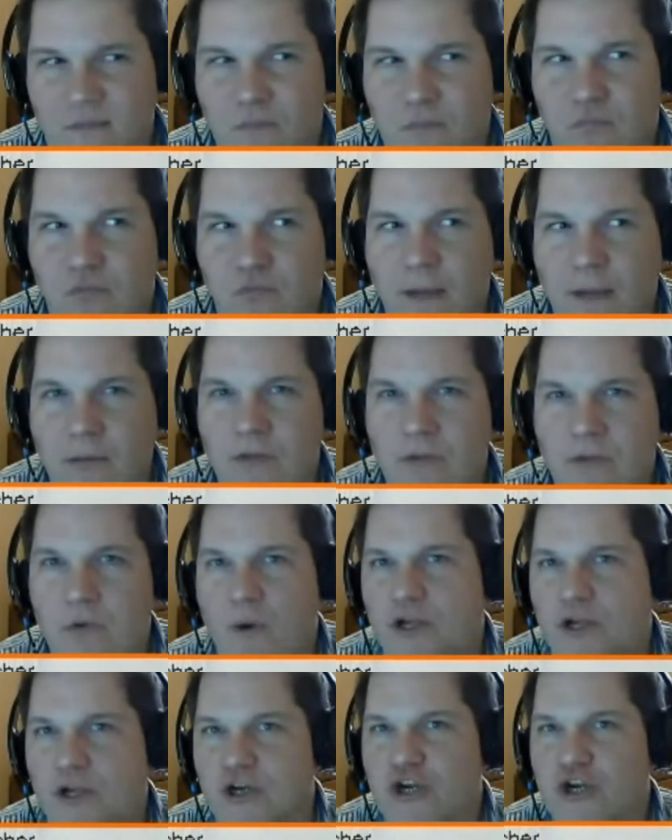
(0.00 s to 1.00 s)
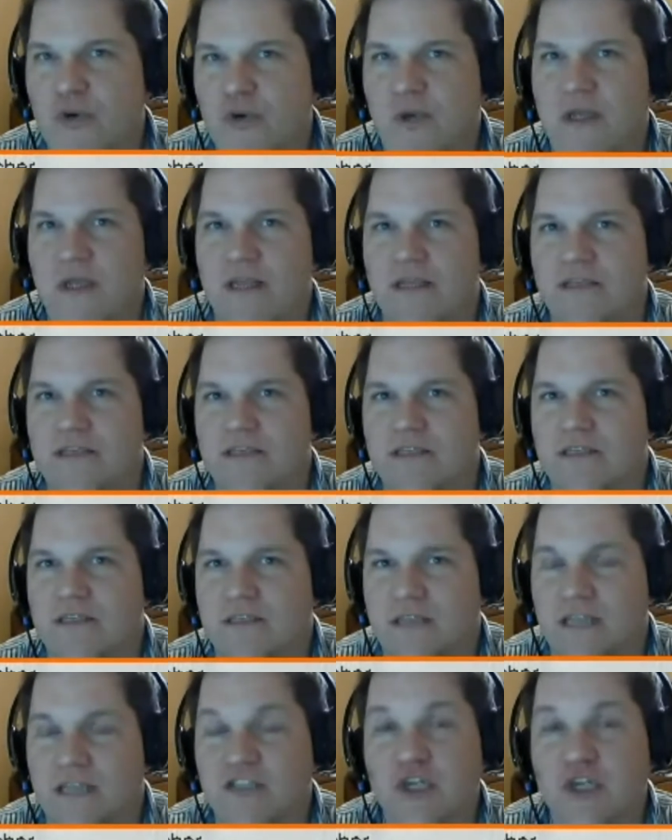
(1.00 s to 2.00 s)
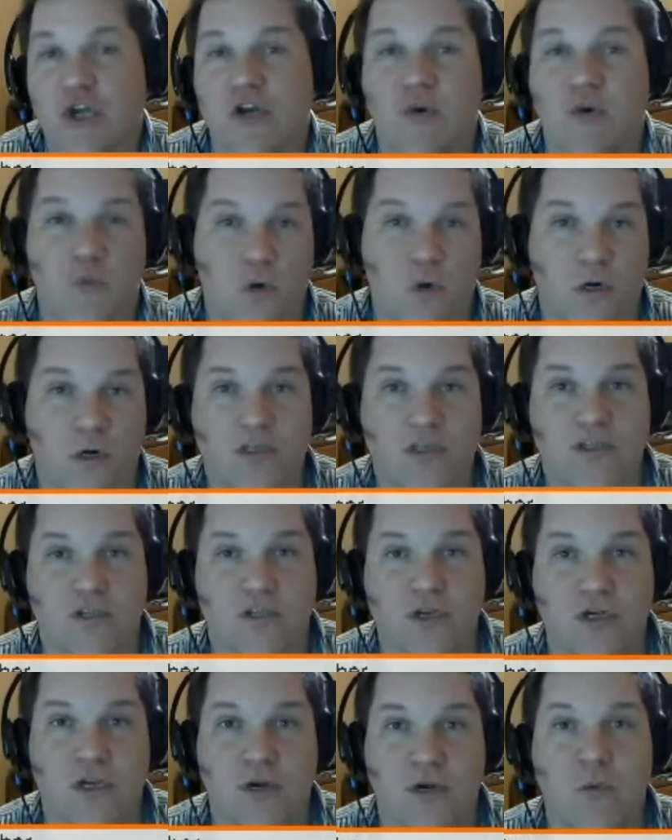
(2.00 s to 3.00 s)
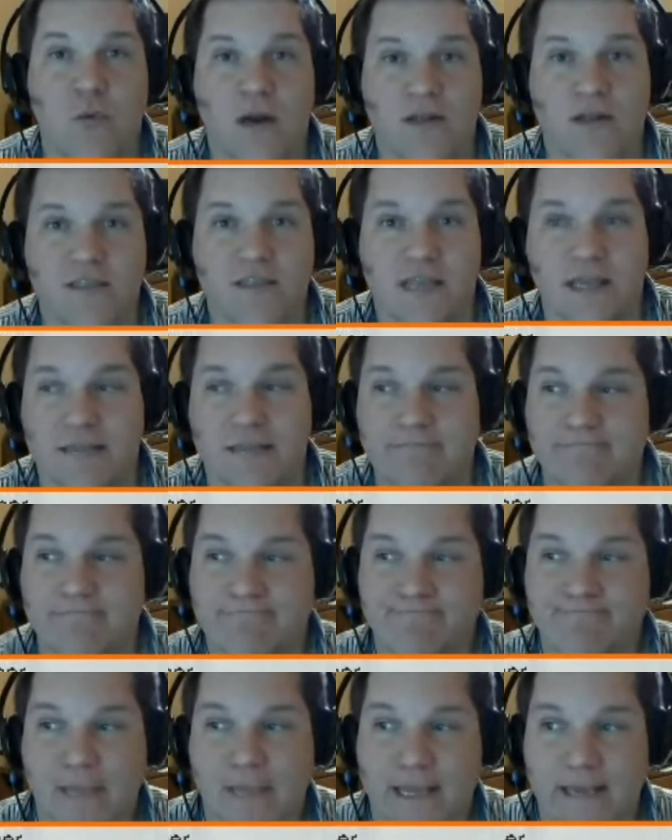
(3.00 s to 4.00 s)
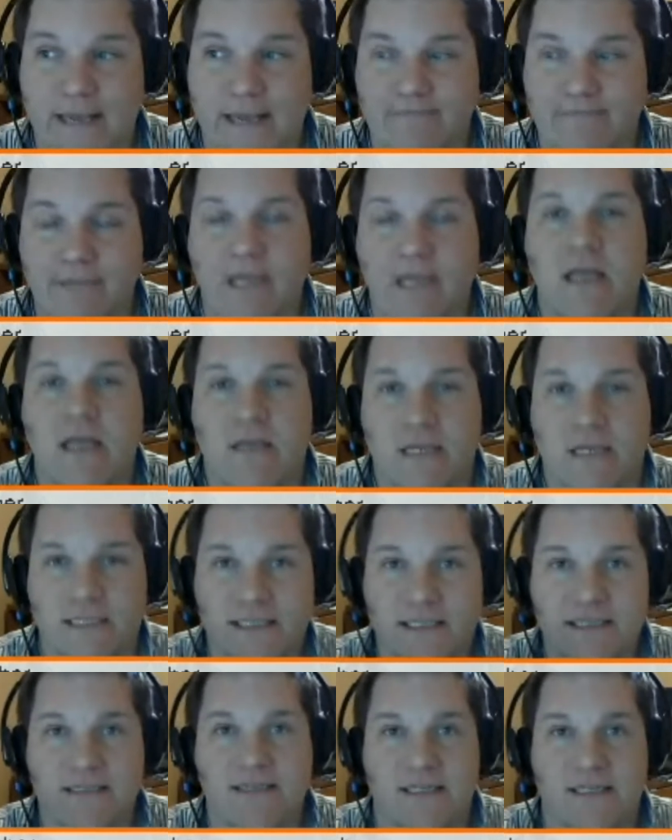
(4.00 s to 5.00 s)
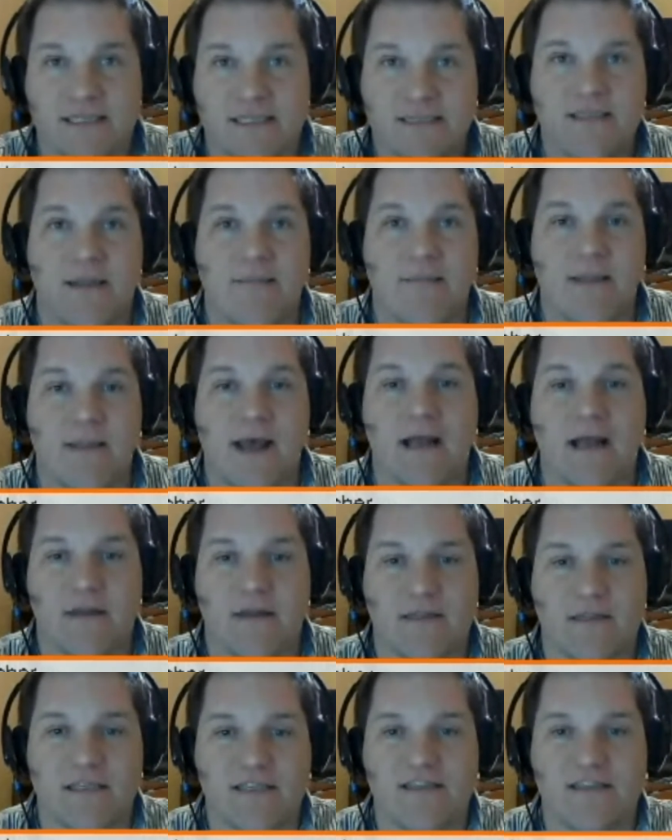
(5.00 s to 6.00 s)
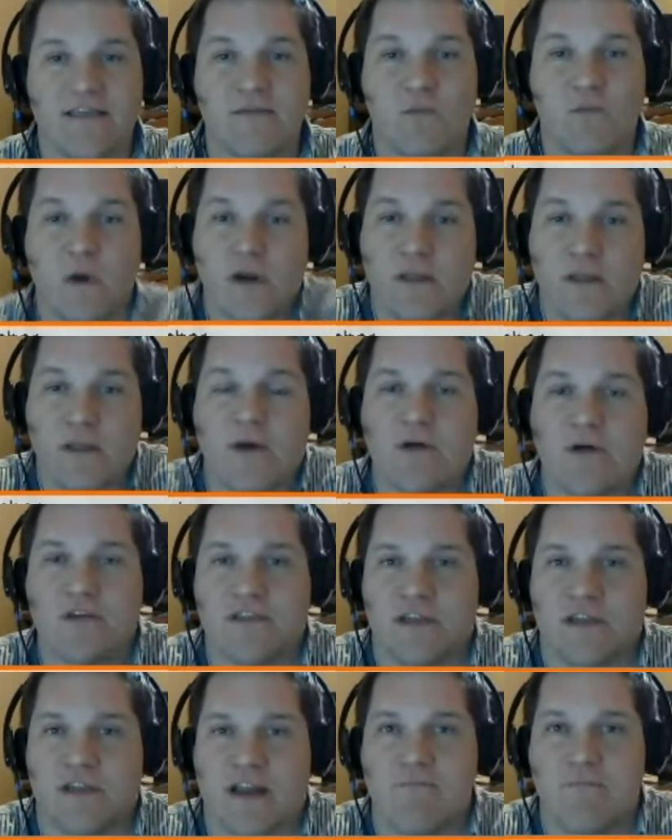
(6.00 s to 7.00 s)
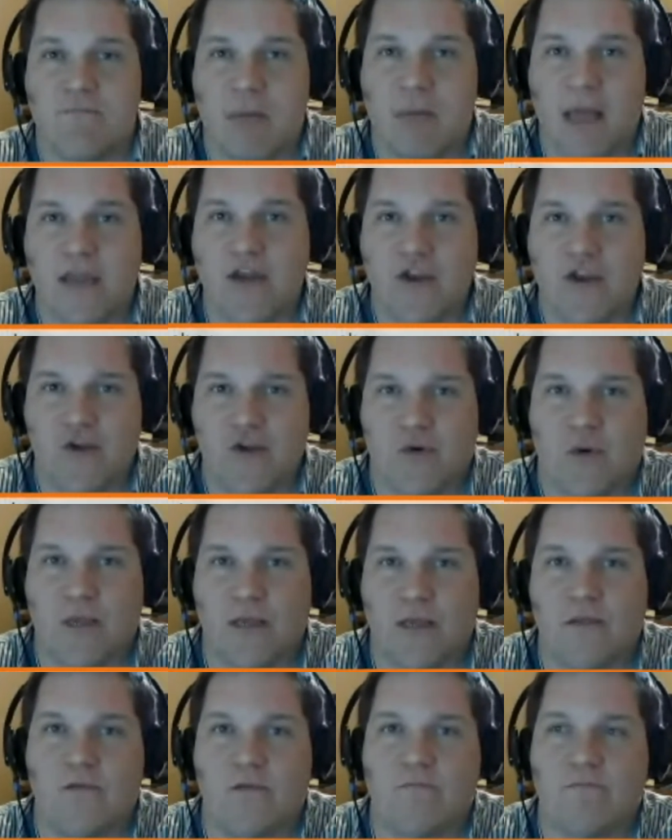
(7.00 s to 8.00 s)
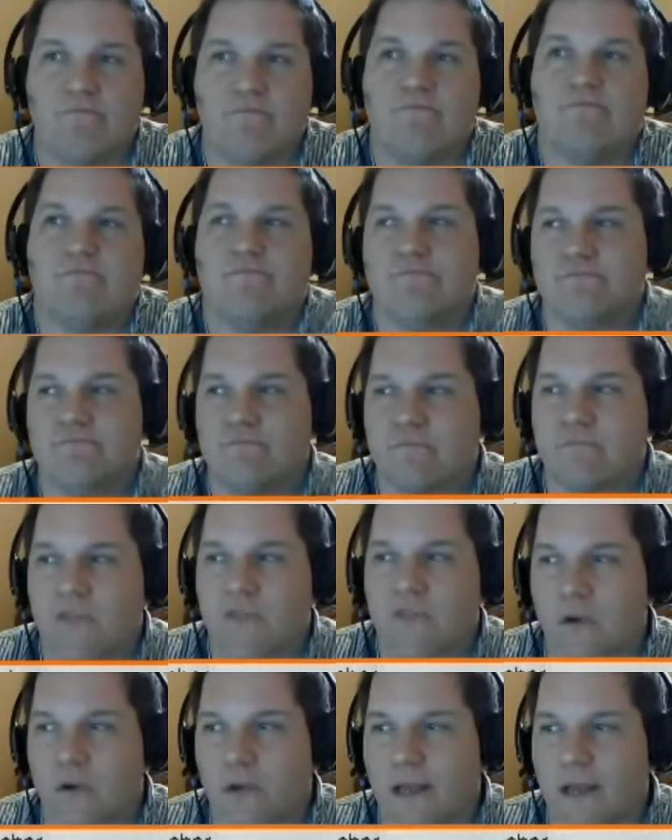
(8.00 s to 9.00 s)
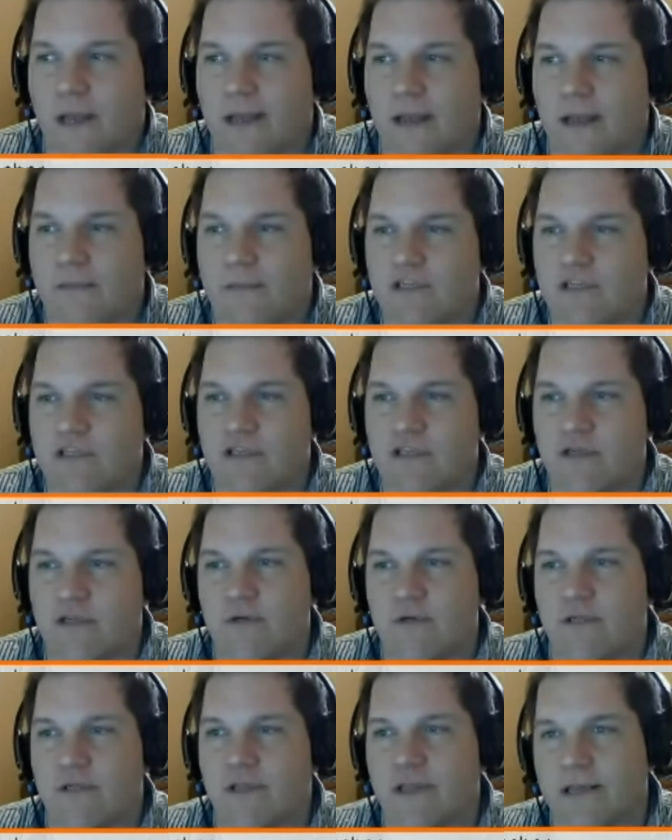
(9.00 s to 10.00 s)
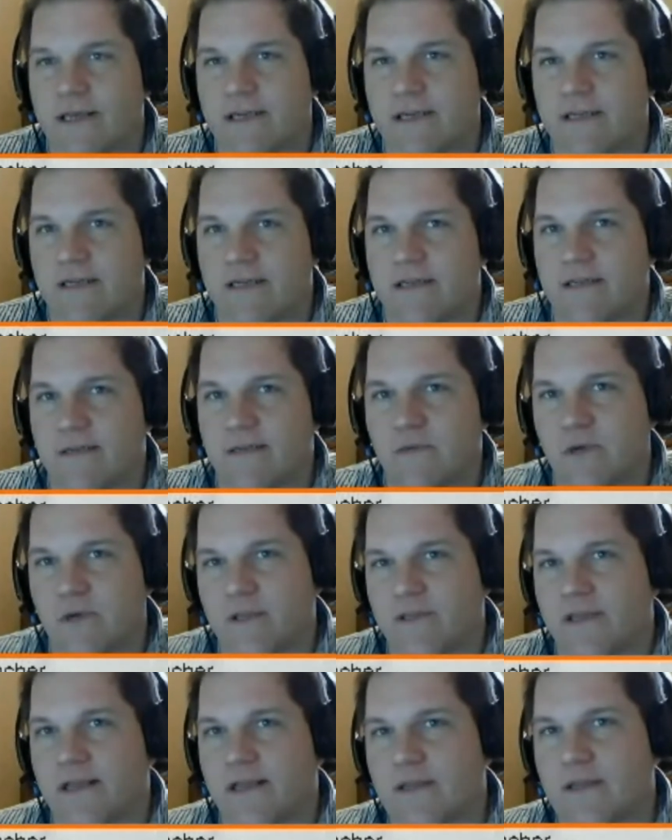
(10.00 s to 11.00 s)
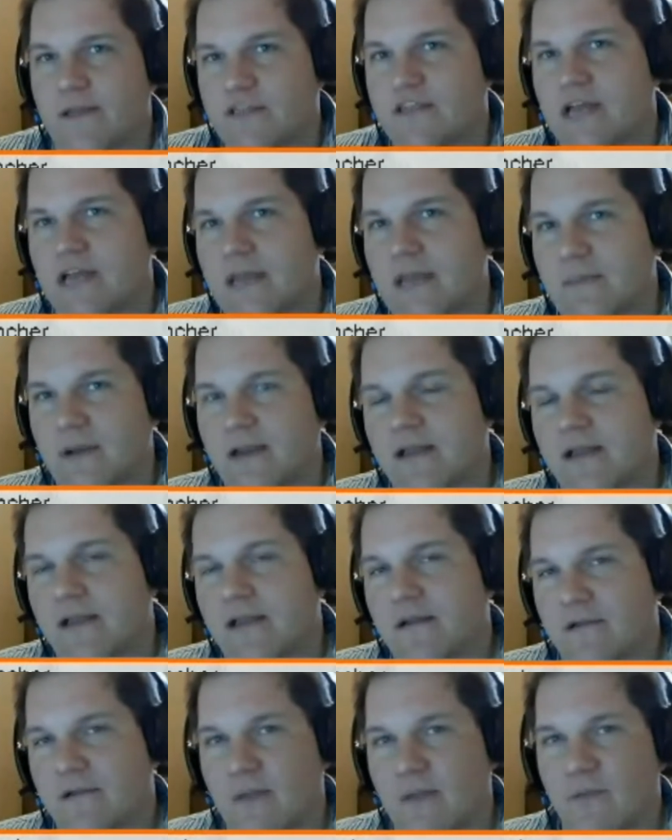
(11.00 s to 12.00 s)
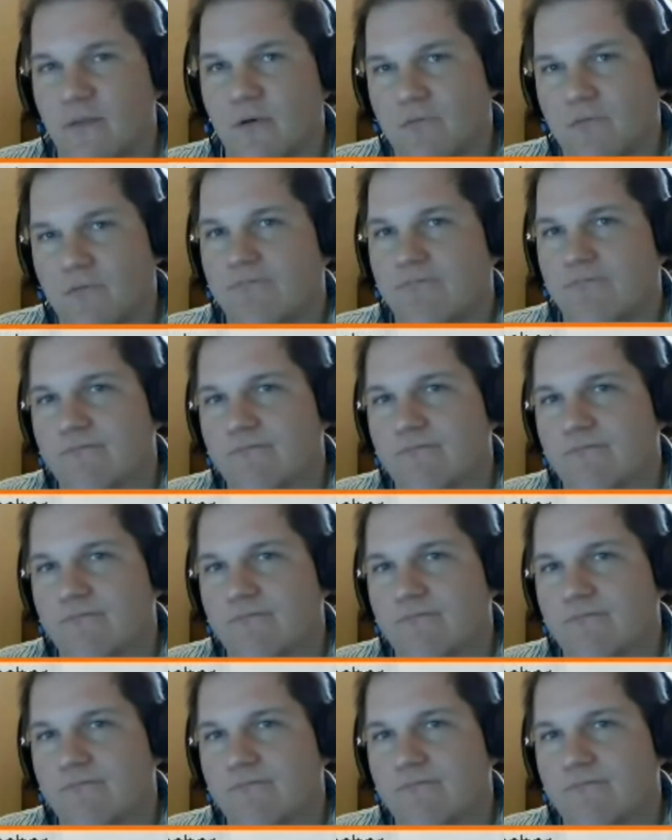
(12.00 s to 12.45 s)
probably what you're doing isn't going to work. So you're going to want to say, okay, let's step back. Let's see what are the posts that I've been doing. Okay, I'm just doing the one thing. I'm just typing in a couple